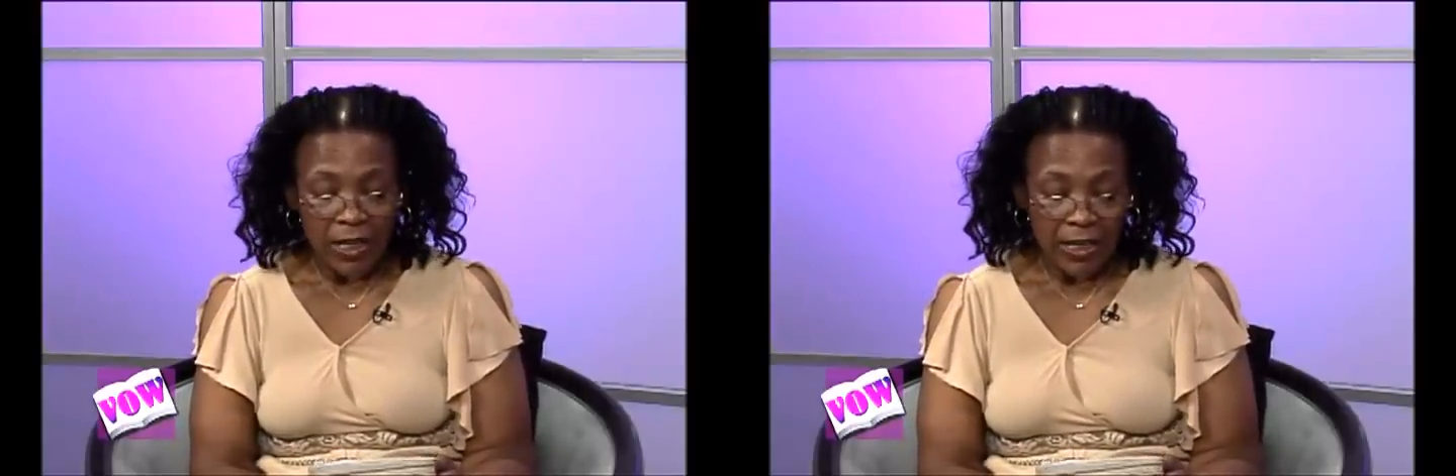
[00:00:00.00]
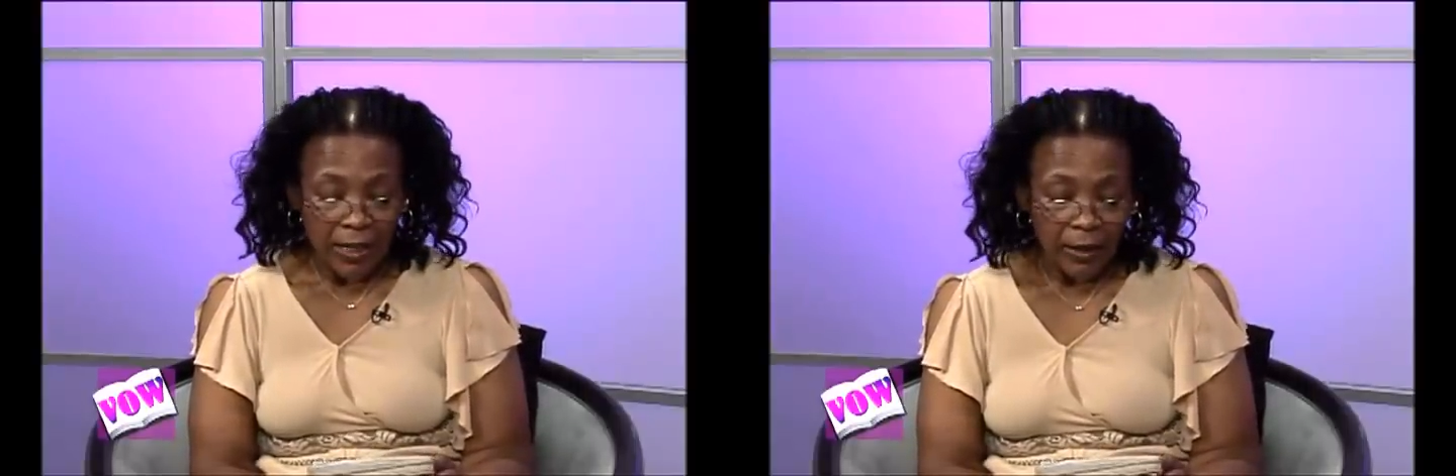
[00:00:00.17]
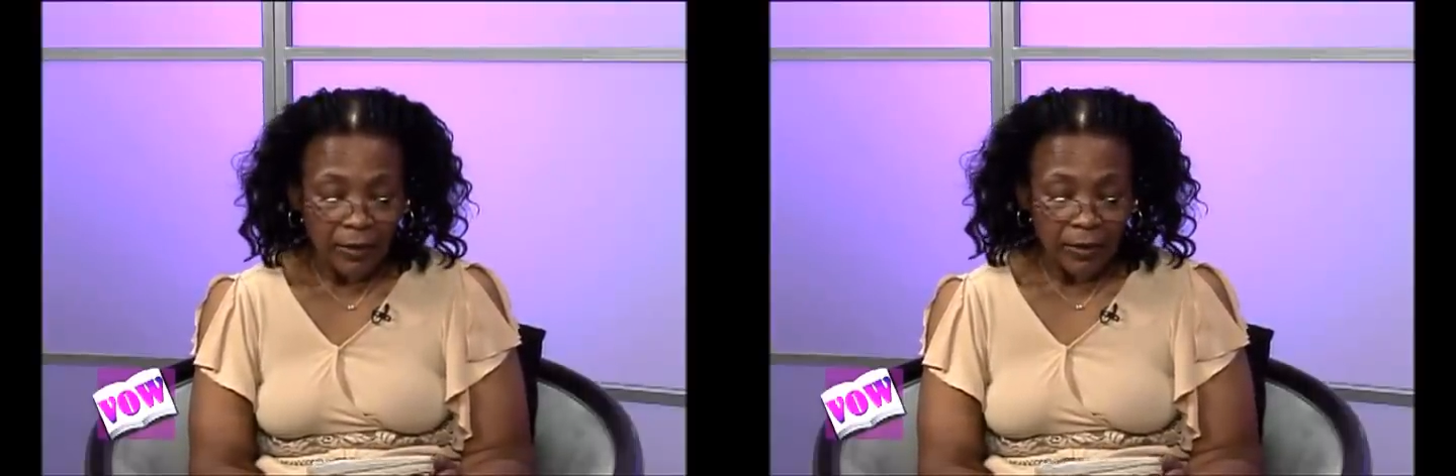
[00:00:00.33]

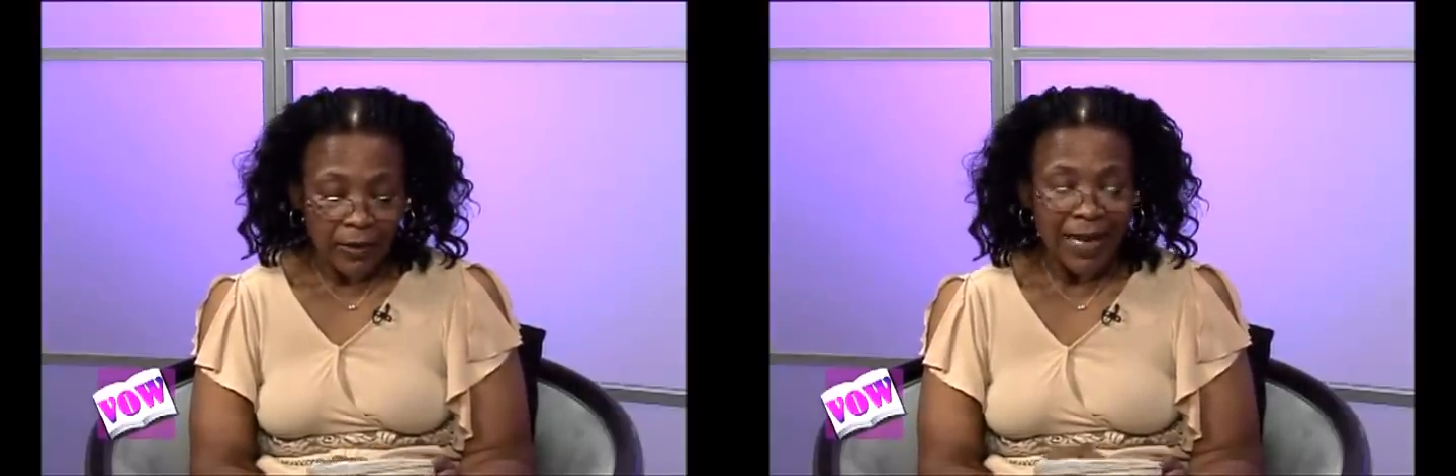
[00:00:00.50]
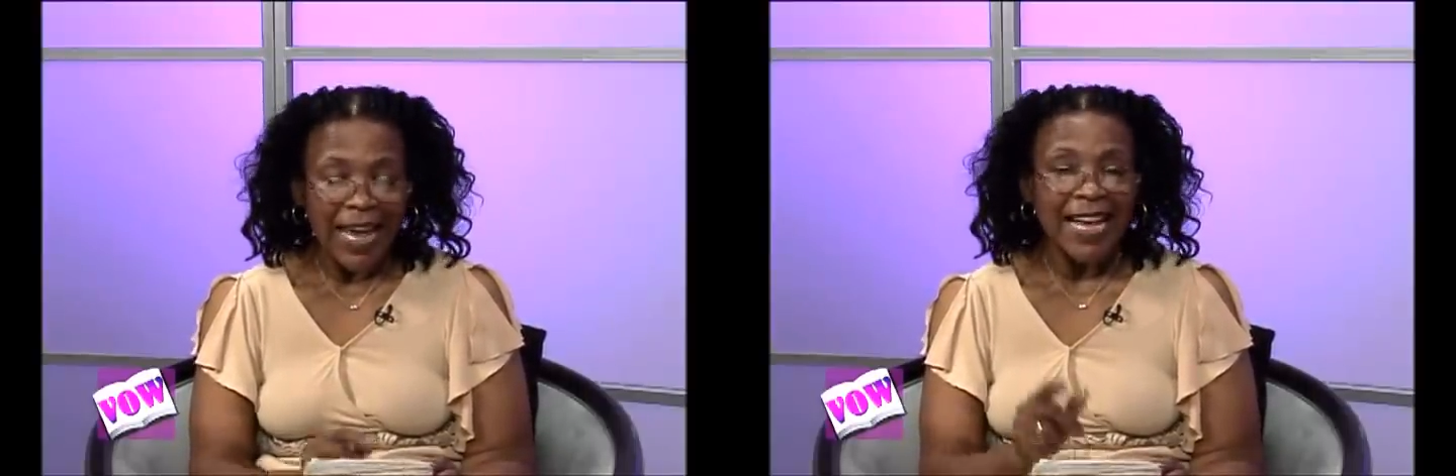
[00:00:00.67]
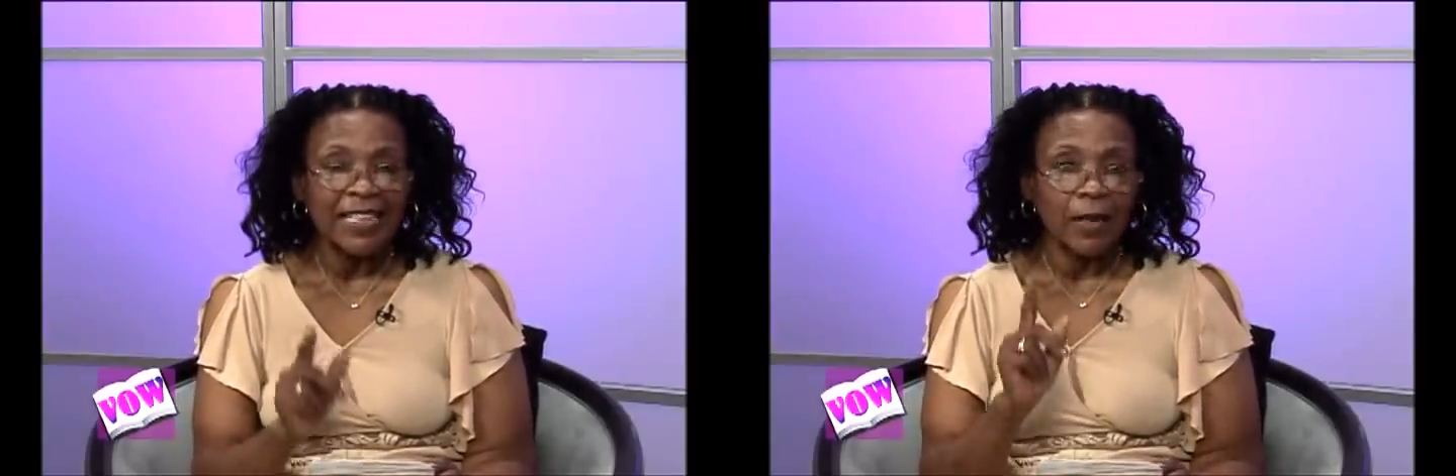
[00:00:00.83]
color
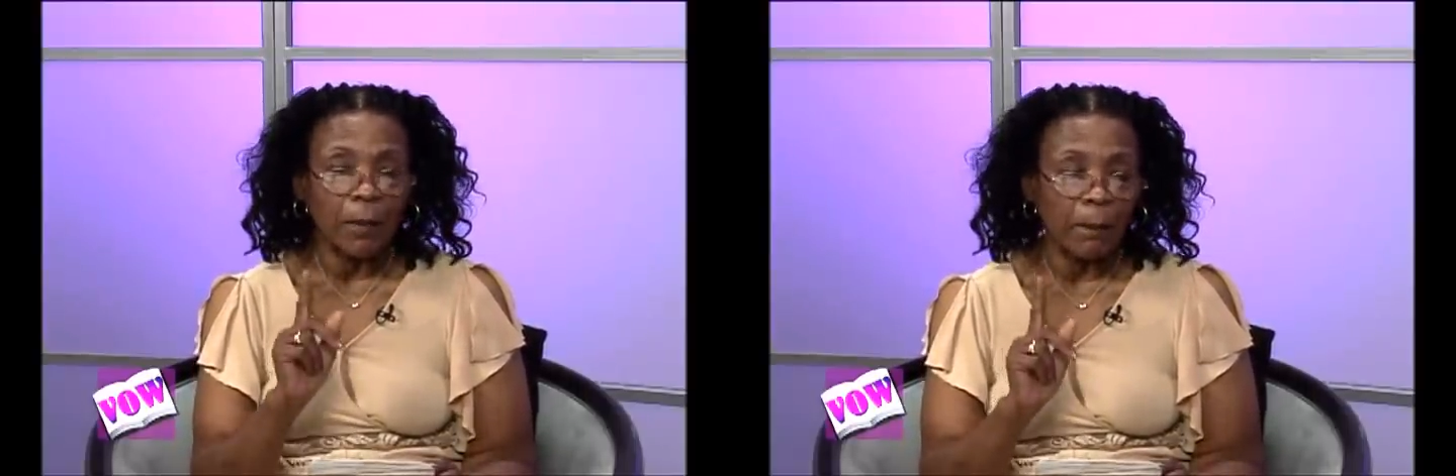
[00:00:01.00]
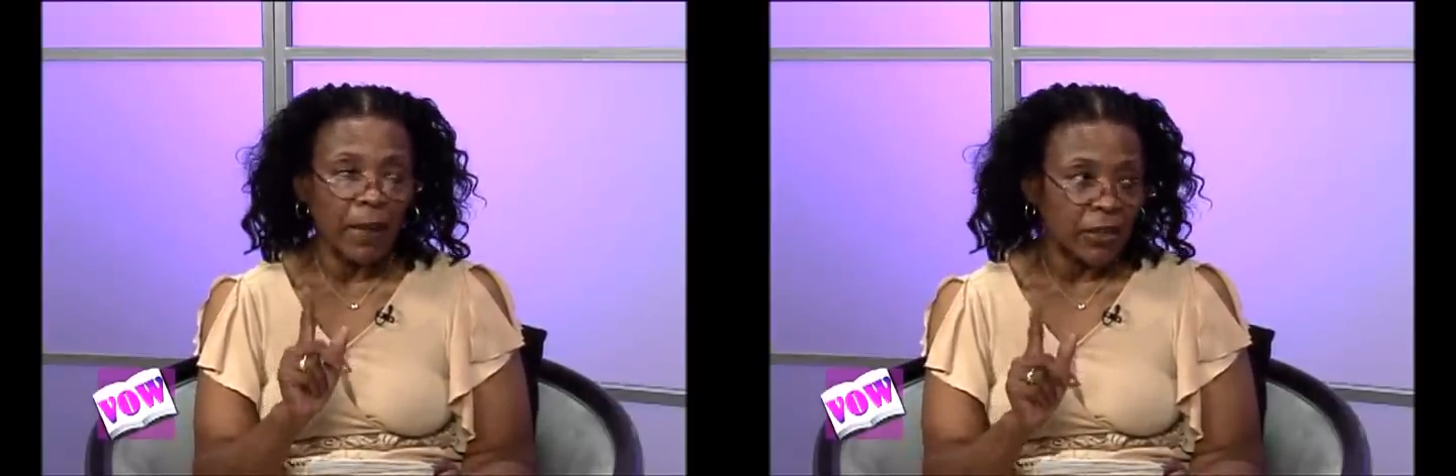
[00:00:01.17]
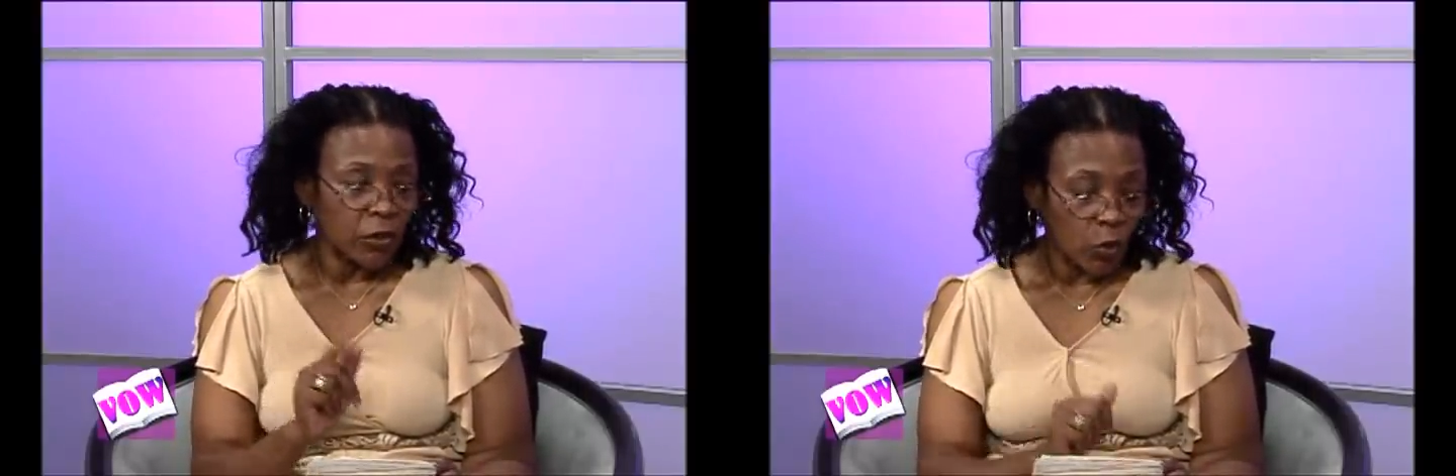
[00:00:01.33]
as a
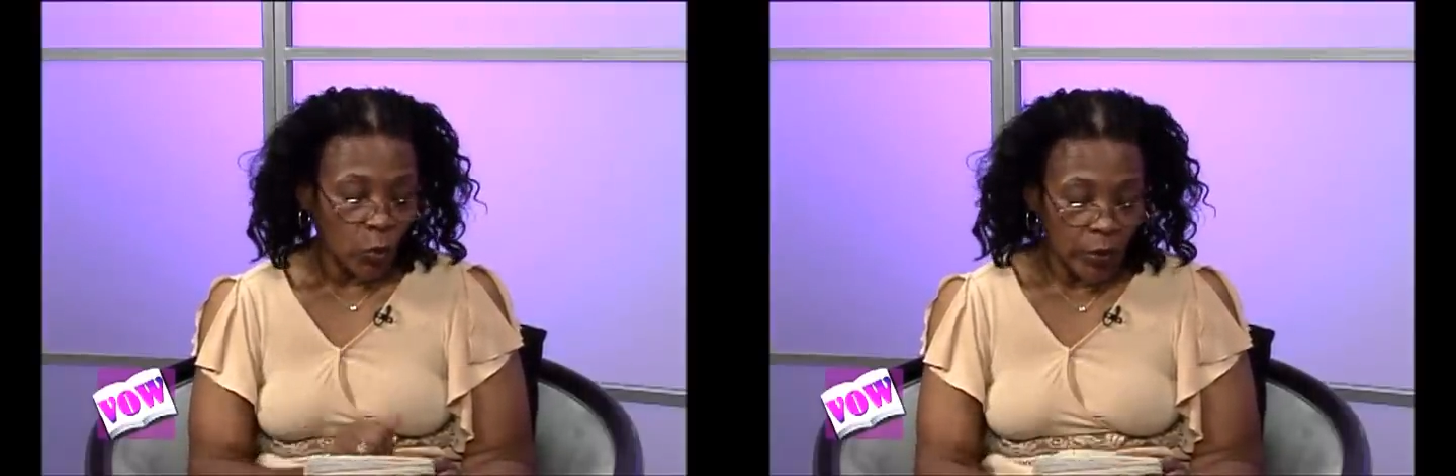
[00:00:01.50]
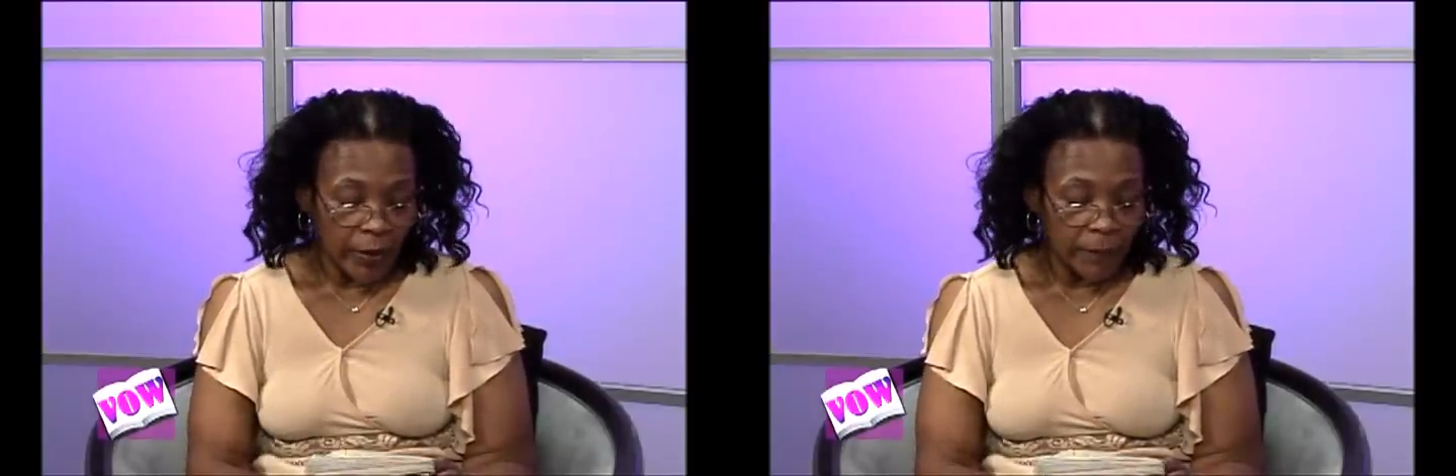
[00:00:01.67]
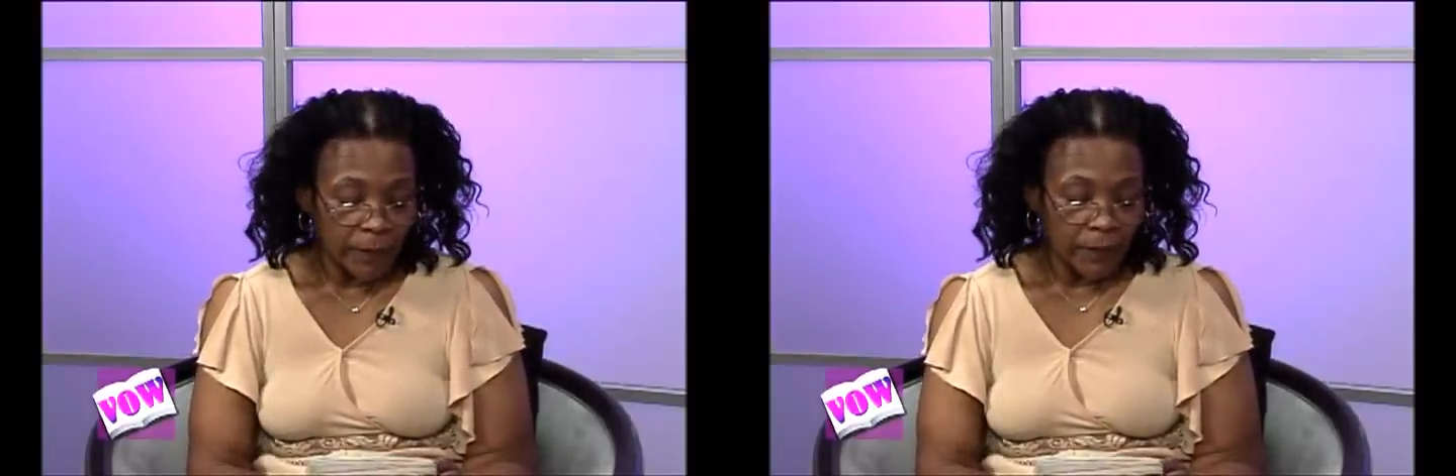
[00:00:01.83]
mental
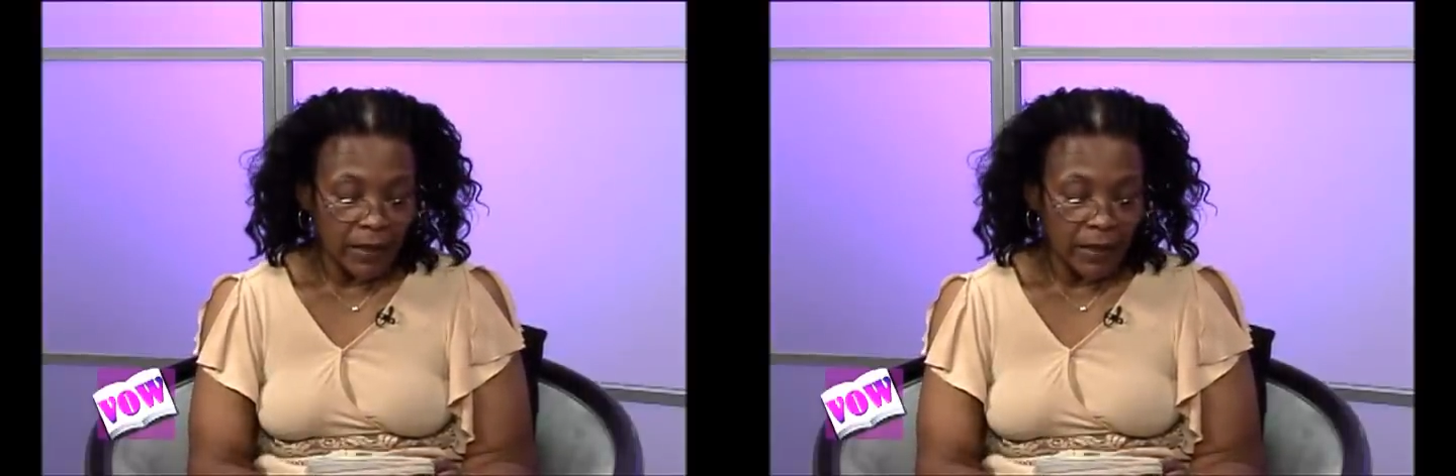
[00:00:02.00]
whip.